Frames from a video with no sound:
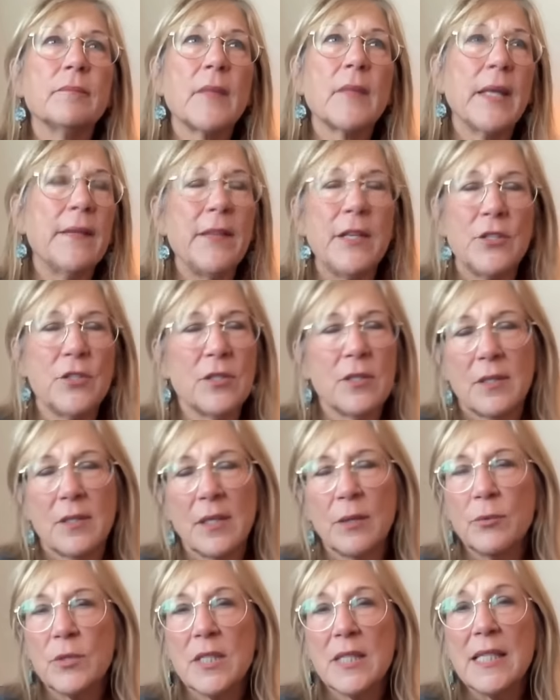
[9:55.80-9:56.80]
and it
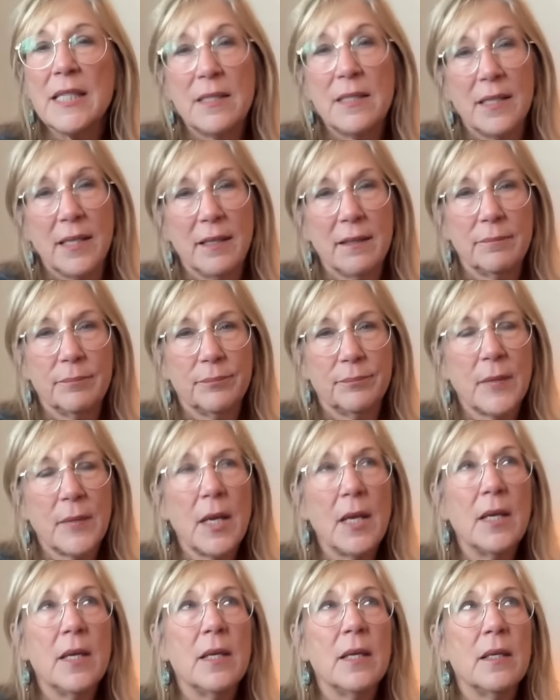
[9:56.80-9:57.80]
was easy.
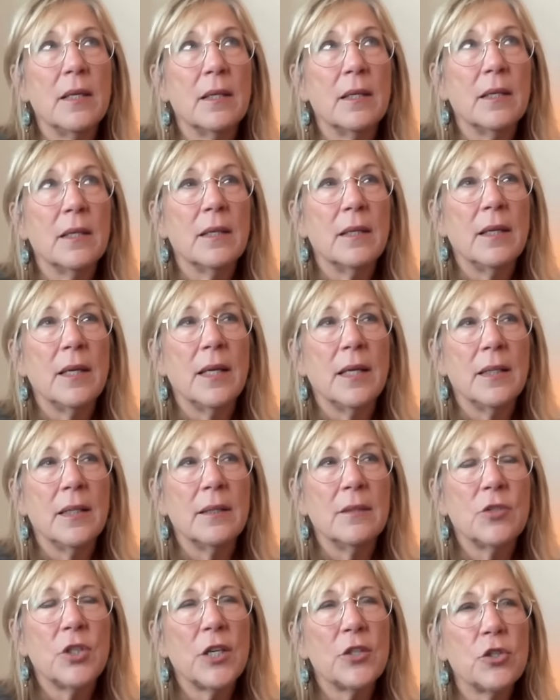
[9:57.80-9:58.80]

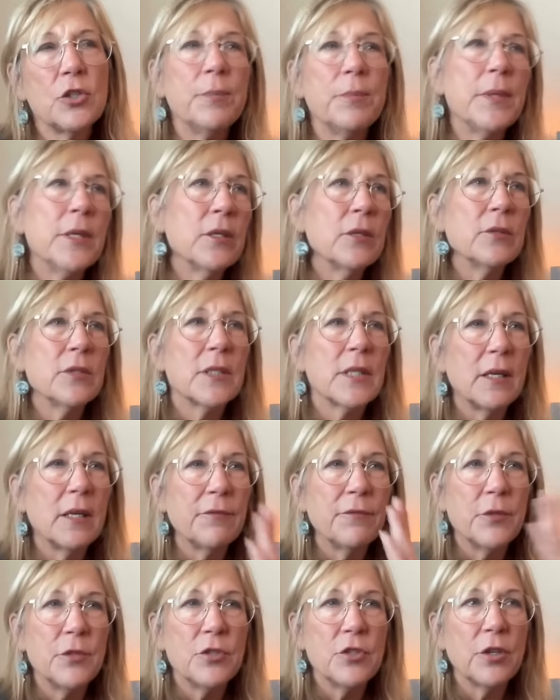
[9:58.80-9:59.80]
Josh Shapiro's got a
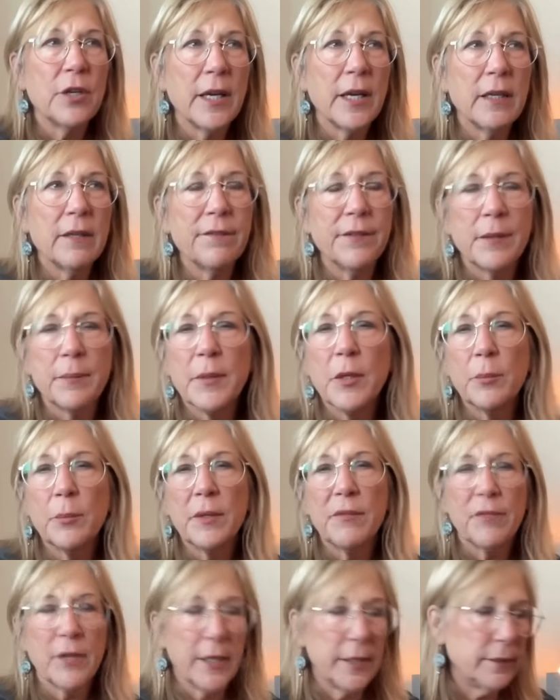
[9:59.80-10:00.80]
future ahead of him. He'll
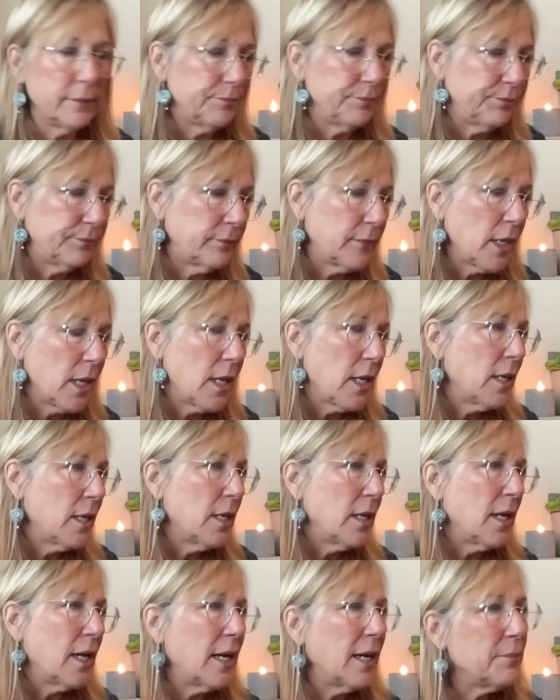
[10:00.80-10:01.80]
be fine.
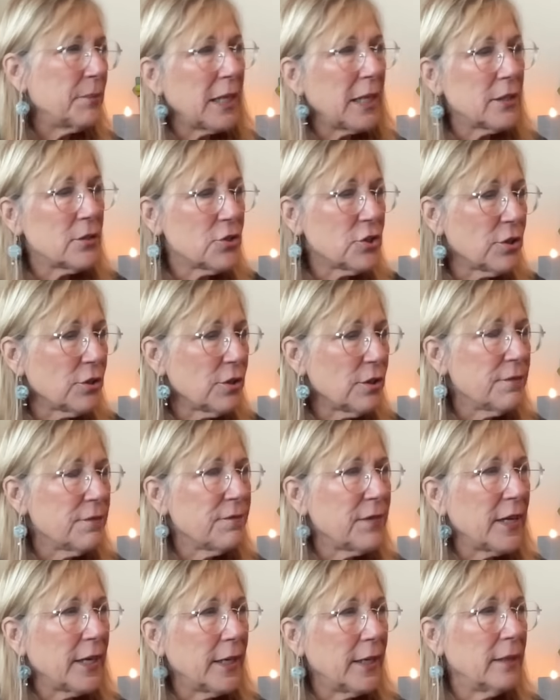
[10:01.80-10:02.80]
I'm not sure if
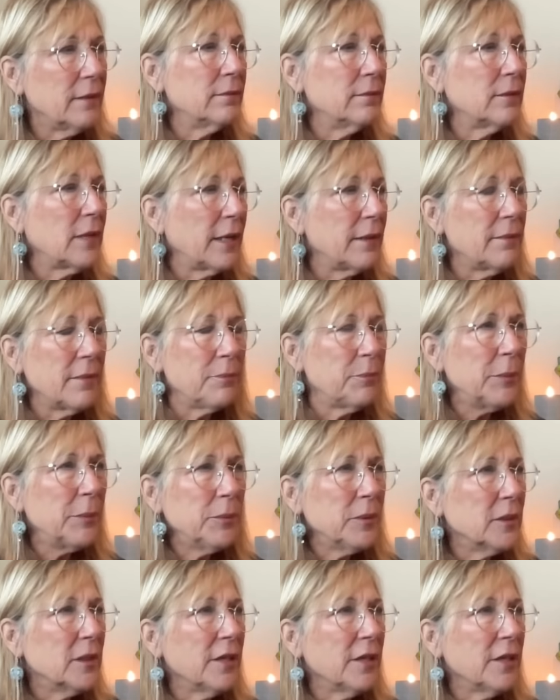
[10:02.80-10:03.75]
I people